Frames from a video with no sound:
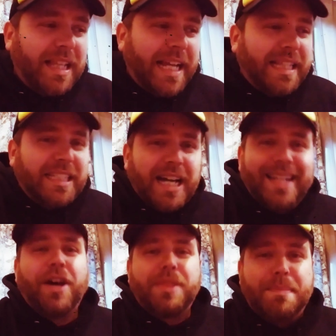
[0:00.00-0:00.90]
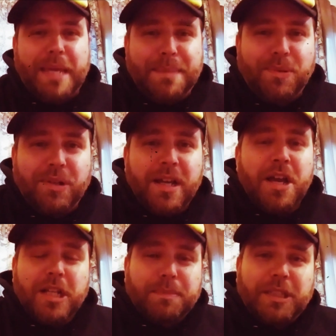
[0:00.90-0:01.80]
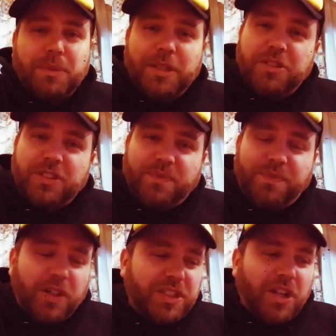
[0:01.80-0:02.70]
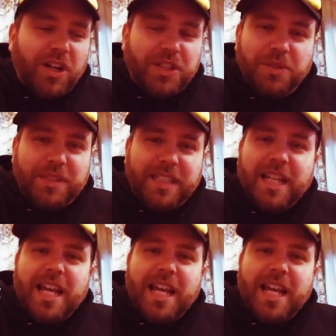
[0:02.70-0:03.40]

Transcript: like, these unhealthy people, especially when you first start using